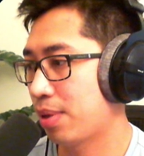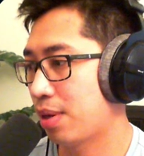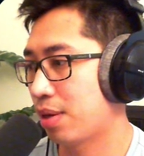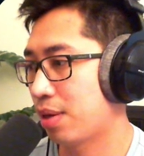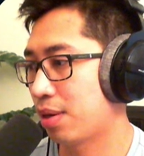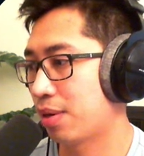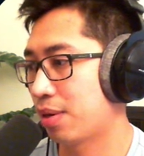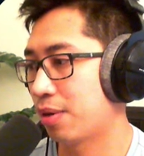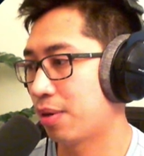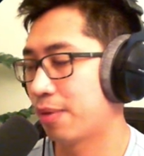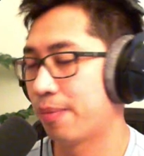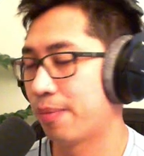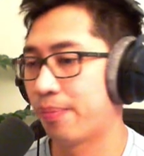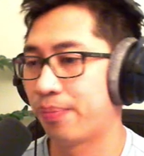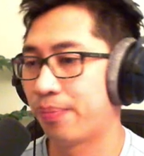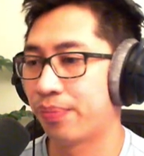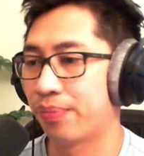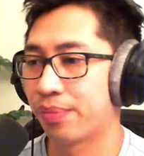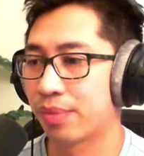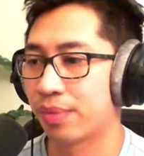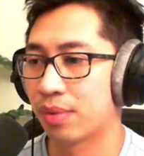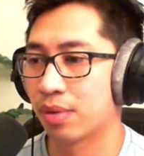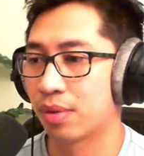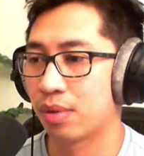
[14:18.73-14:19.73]
here.
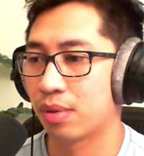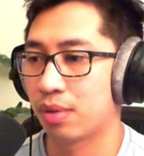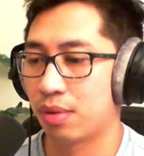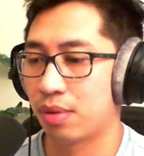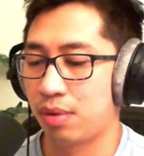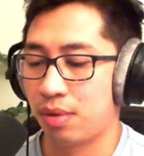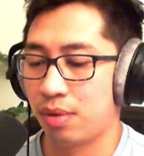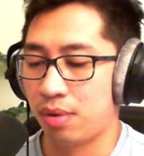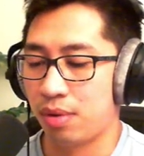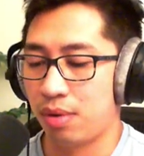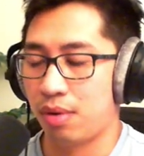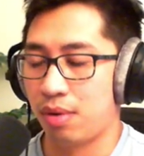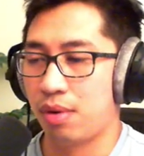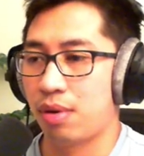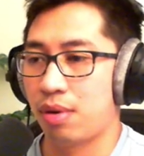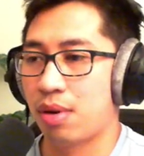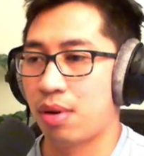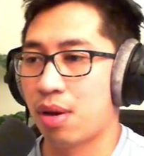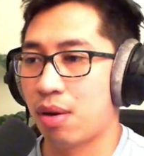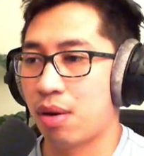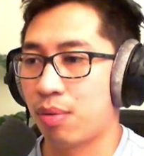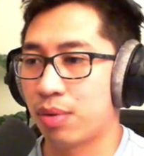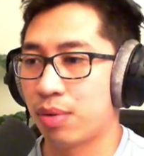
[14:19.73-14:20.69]
Now,